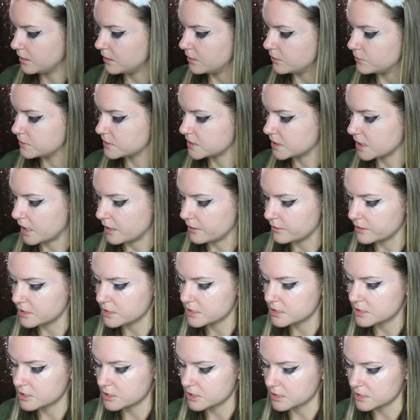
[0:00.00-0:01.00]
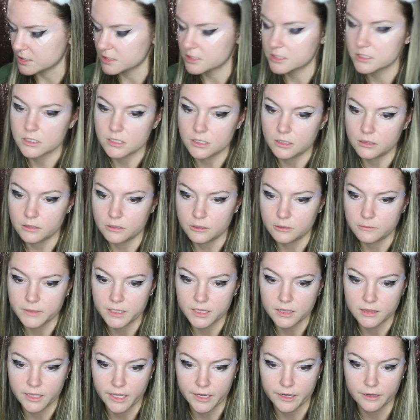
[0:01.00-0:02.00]
Osiris, just a little
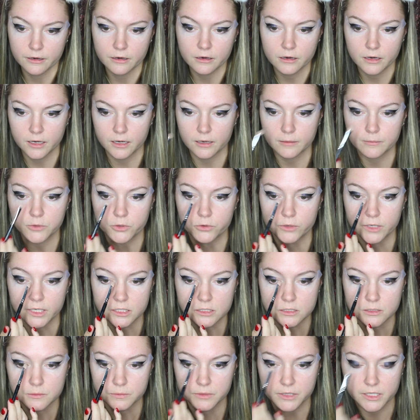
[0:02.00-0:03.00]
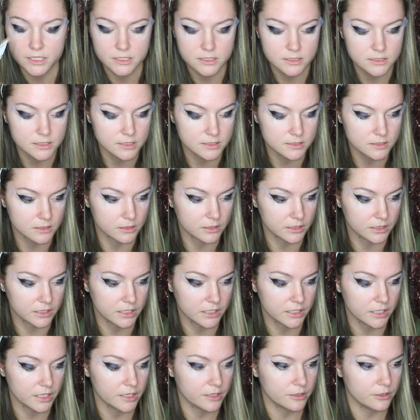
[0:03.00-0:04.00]
bit lighter, and I'm going to place this on
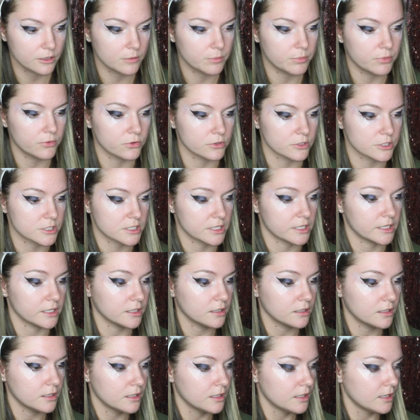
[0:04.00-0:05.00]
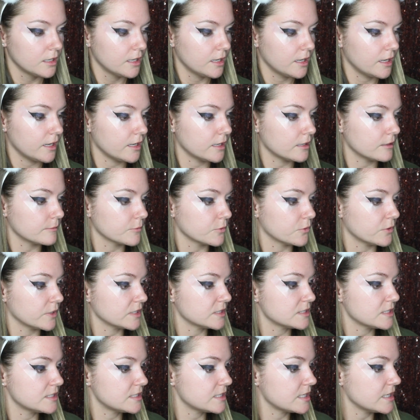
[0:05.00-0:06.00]
the inner portion, and I'm going
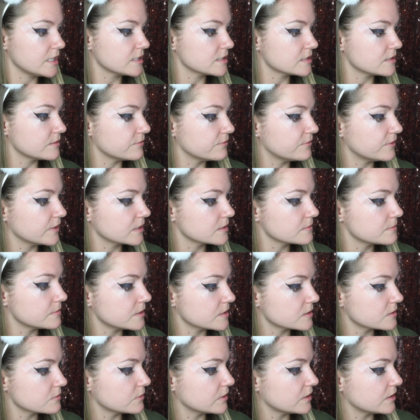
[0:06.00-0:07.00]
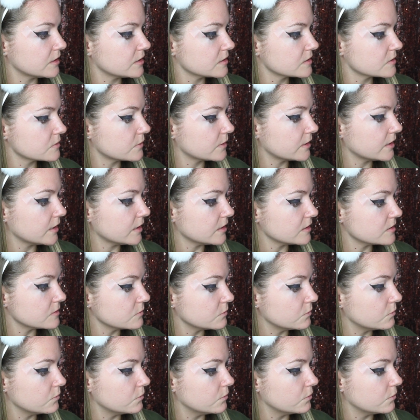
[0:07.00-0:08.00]
to take some Fix Plus with this one as
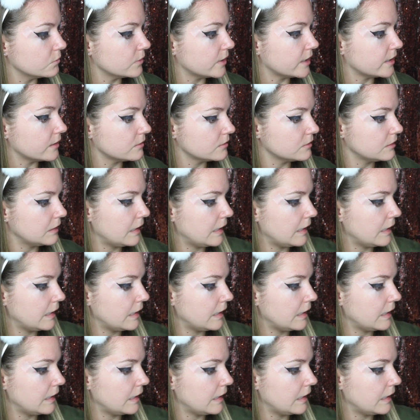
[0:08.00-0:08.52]
well.